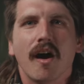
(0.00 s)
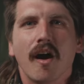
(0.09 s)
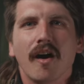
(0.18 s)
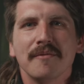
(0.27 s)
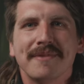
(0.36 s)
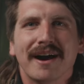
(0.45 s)

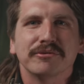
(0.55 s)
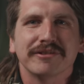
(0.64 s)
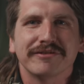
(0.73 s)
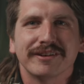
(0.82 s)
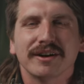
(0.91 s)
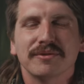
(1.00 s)
all about
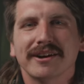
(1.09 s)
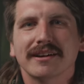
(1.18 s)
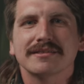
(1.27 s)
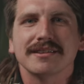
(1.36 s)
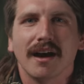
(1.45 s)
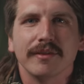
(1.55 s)
referring
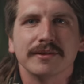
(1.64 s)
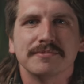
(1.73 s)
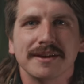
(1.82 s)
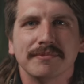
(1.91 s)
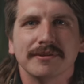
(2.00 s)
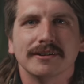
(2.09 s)
work to other
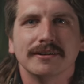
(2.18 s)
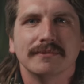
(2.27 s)
people.